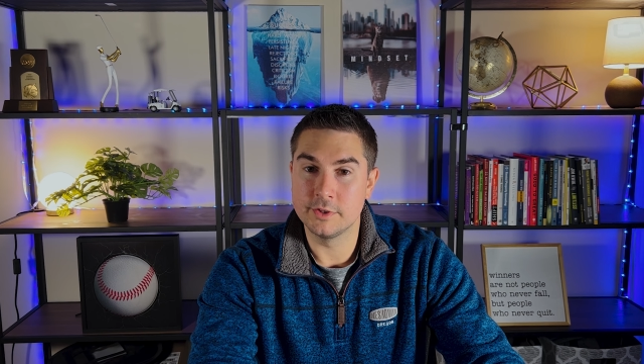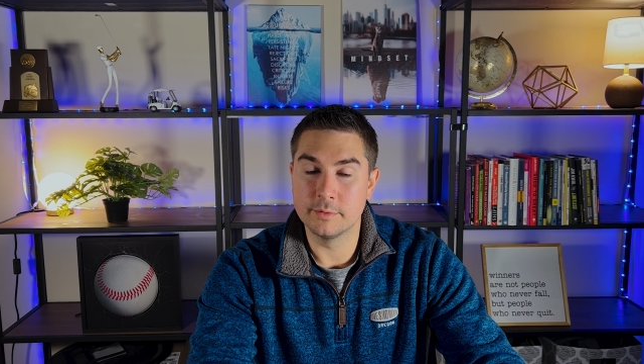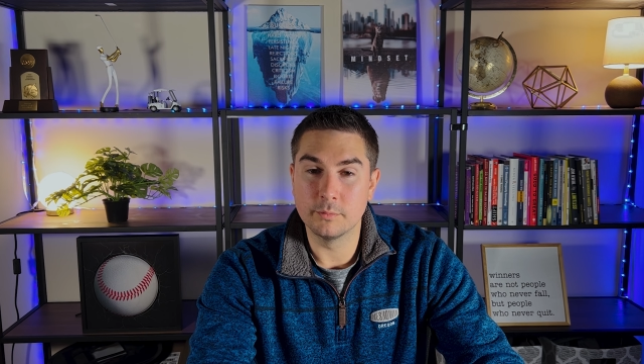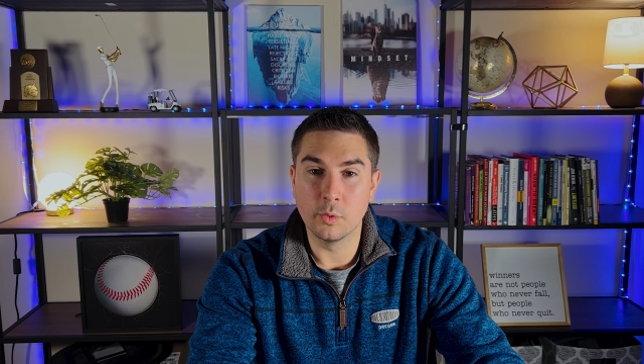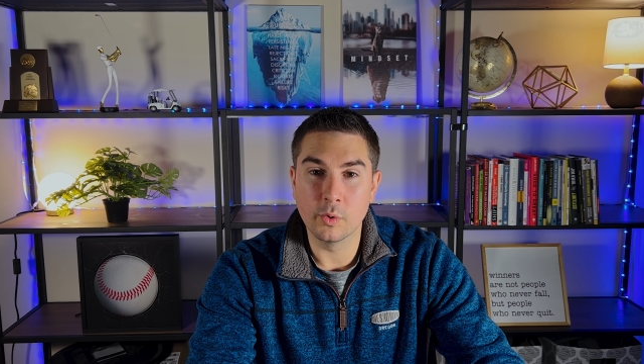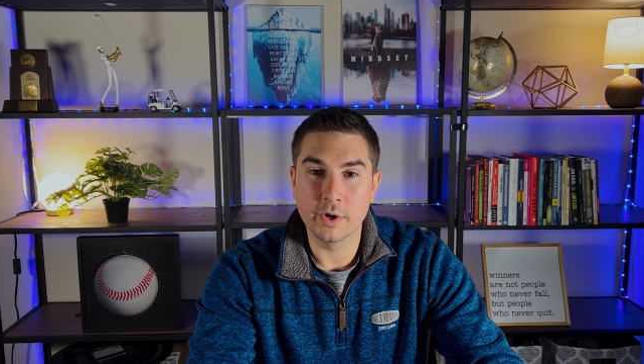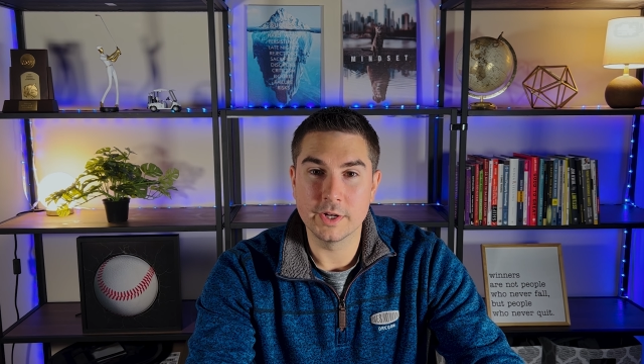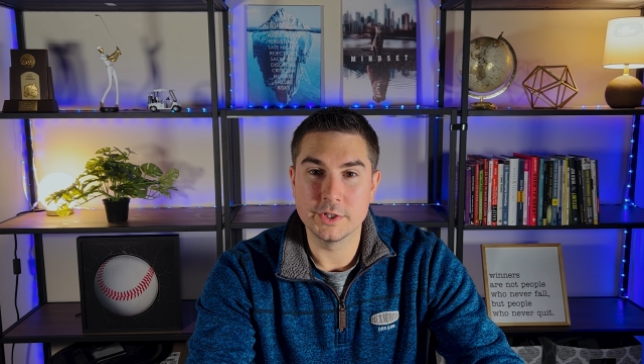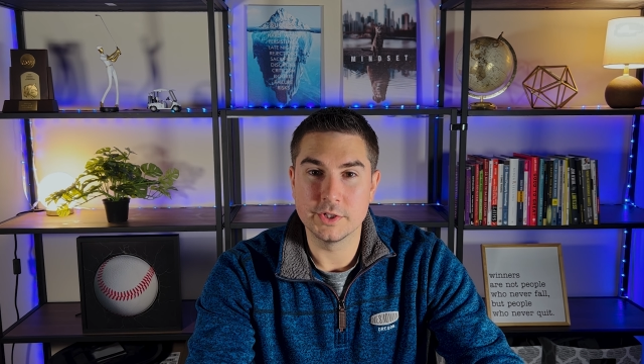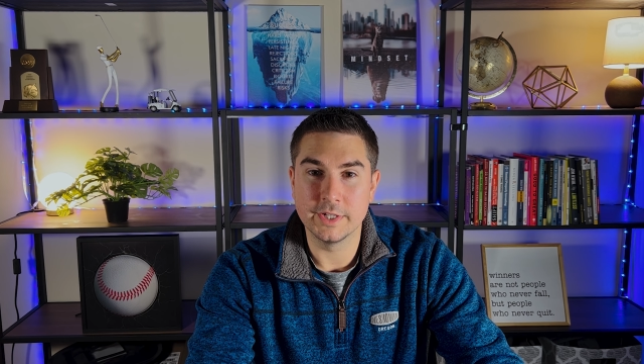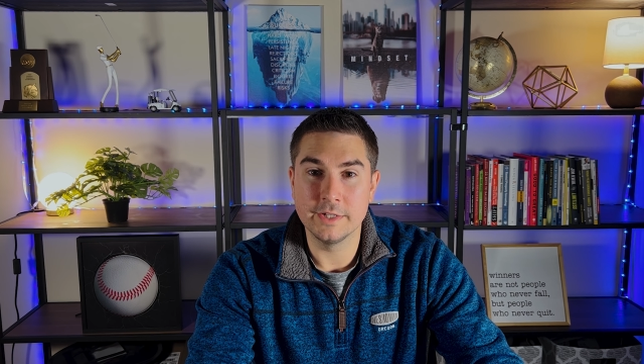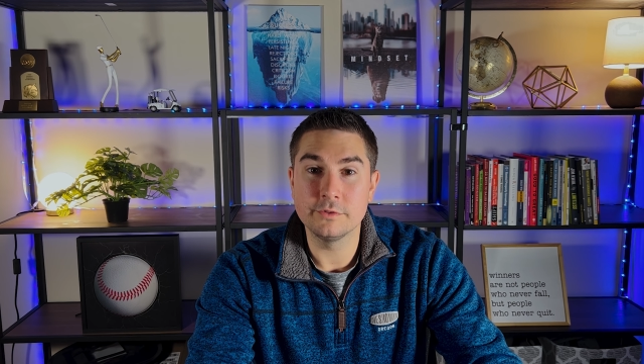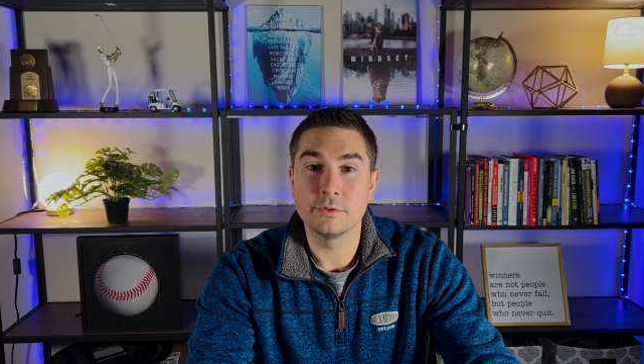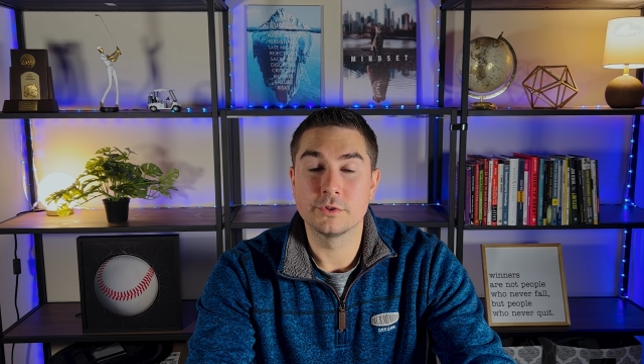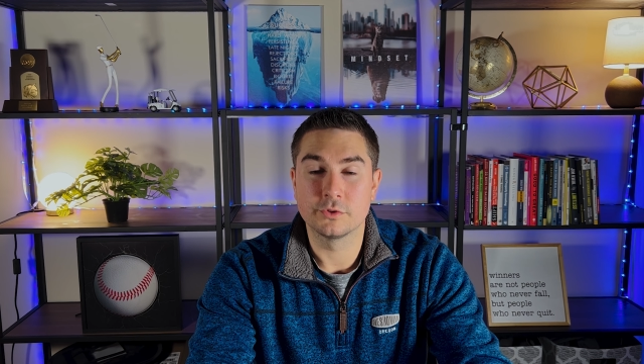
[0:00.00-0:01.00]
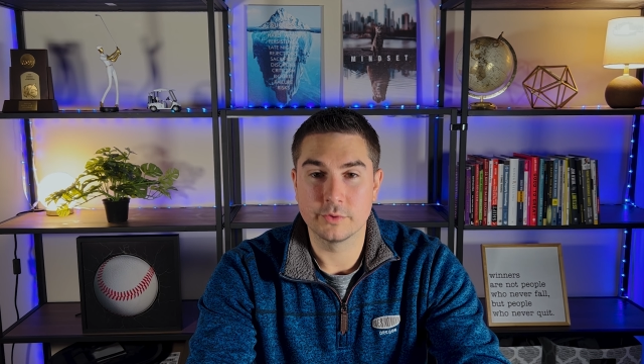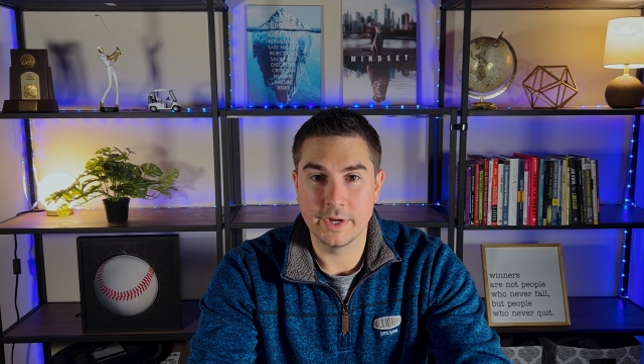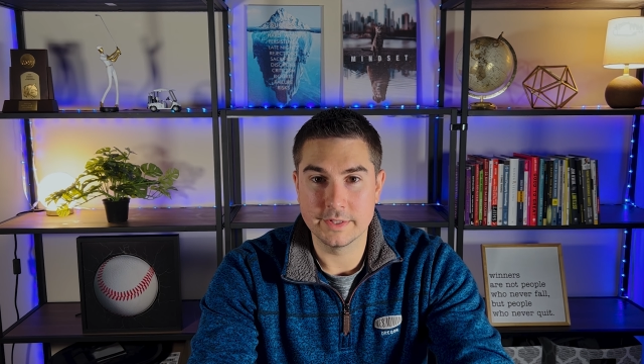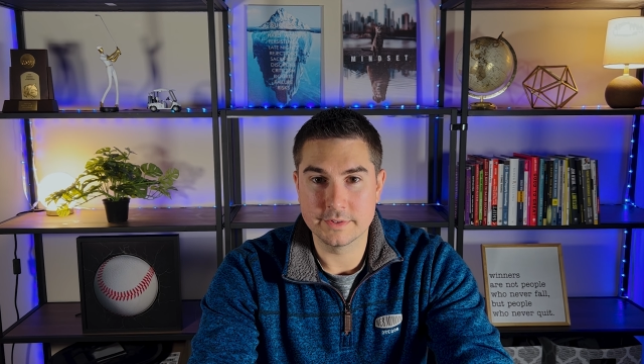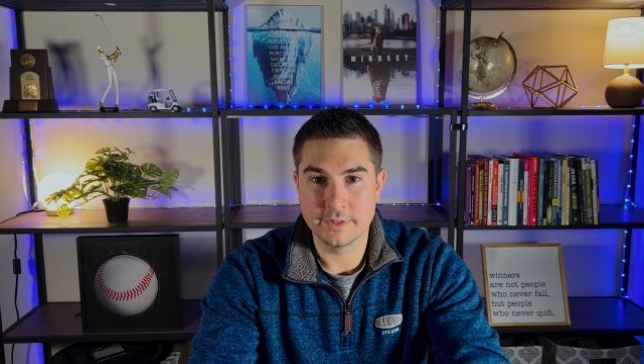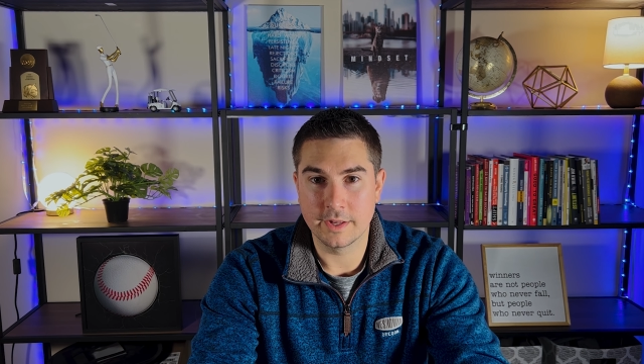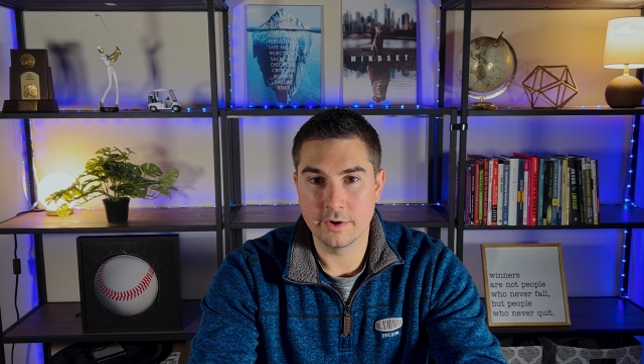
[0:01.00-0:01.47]
the mortgage interest
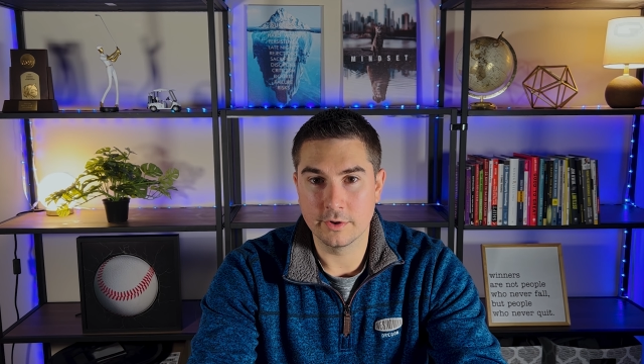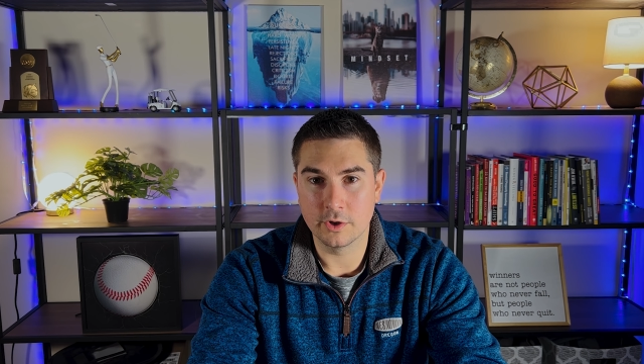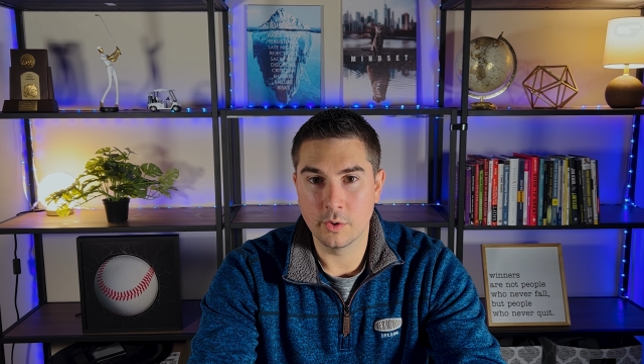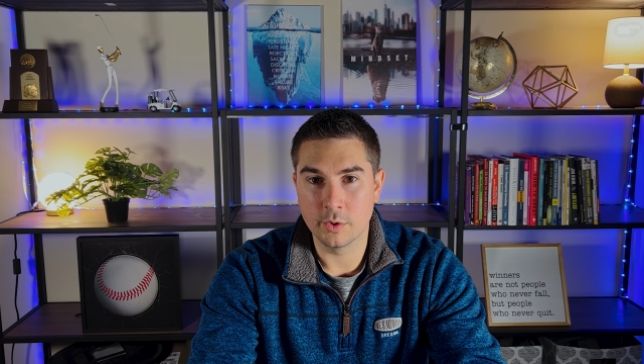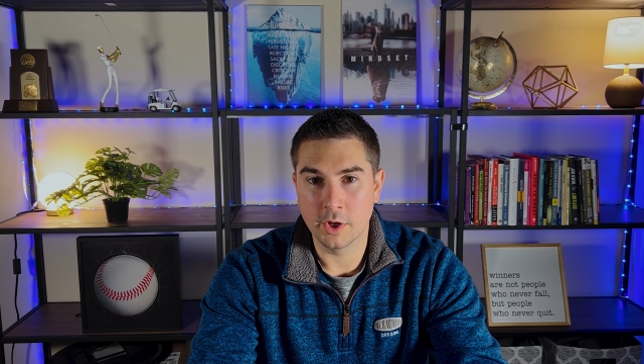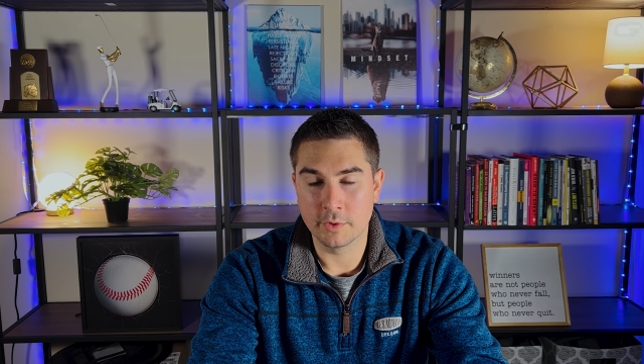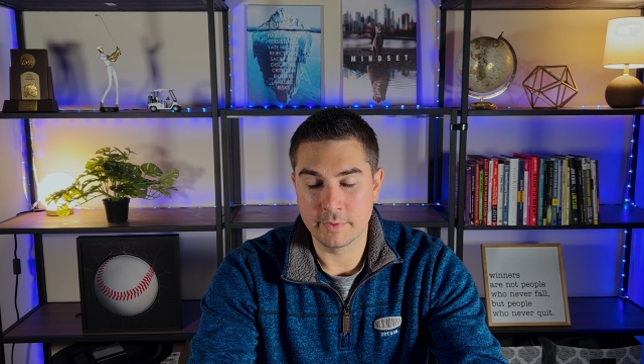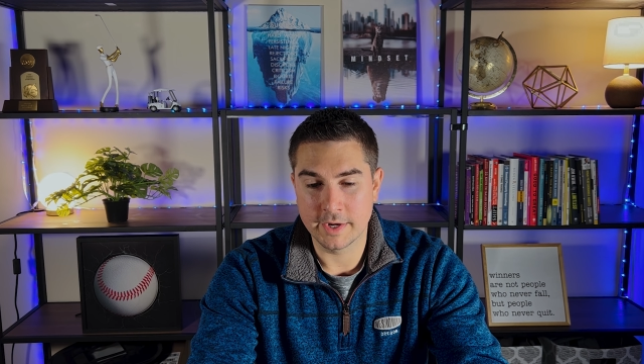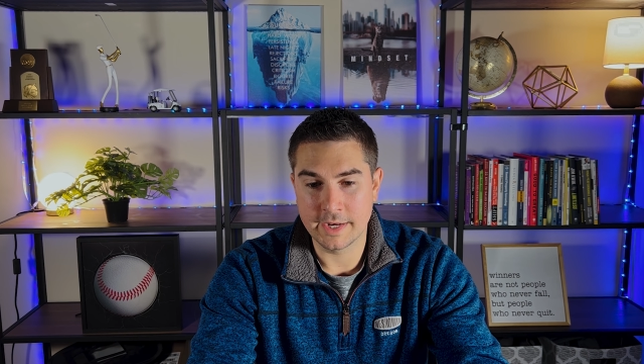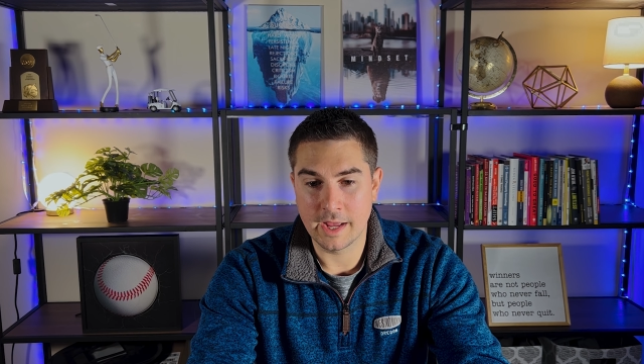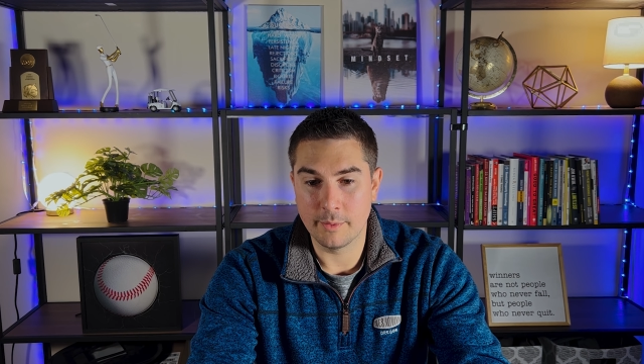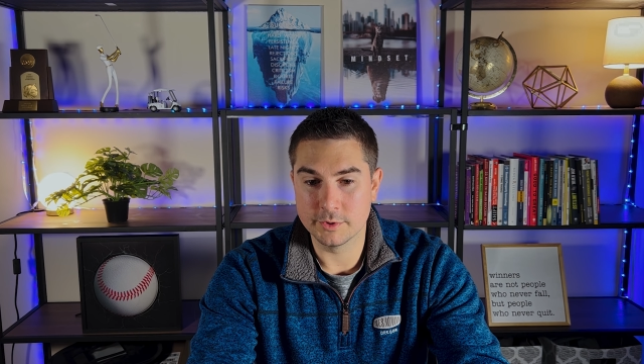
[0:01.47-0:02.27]
rates that are going on right now,